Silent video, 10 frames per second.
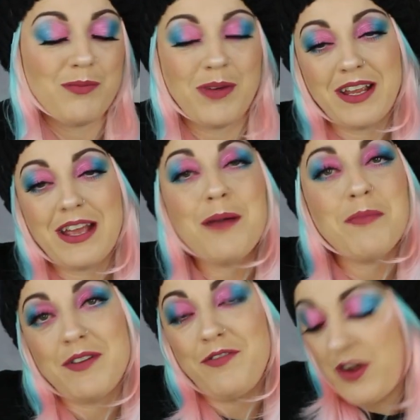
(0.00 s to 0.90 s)
My
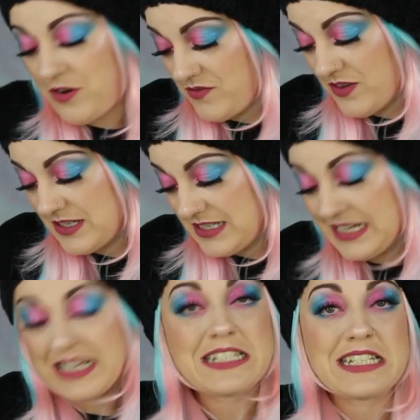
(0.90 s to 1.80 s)
phone, firstly,
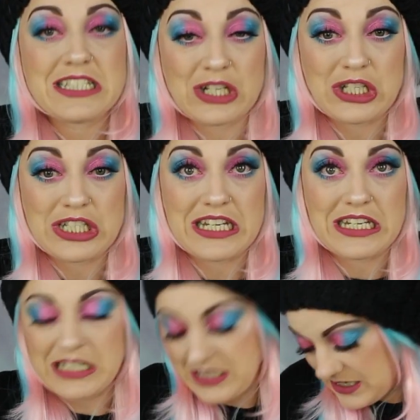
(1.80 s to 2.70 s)
is disgusting.